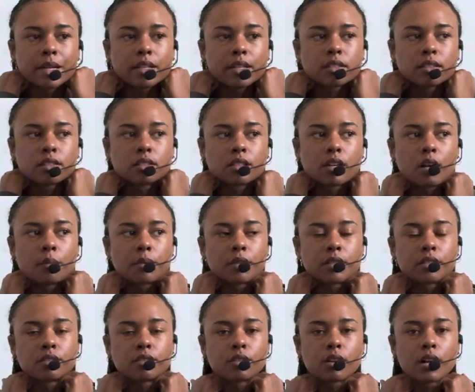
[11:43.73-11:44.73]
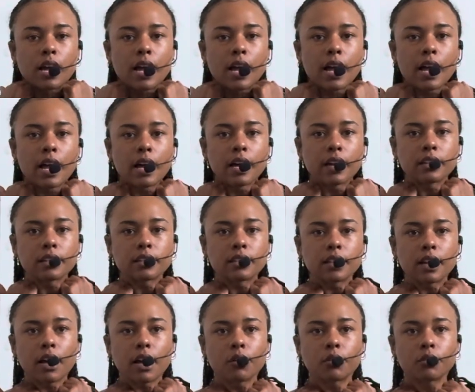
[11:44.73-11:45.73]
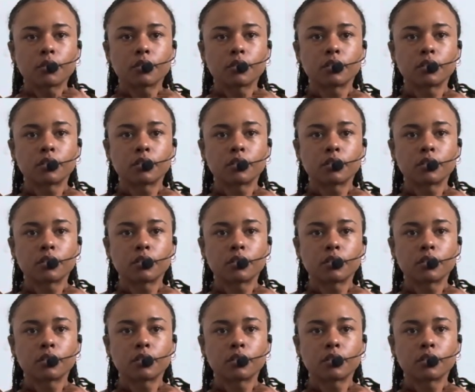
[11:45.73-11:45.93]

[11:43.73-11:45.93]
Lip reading: at the top and drag down.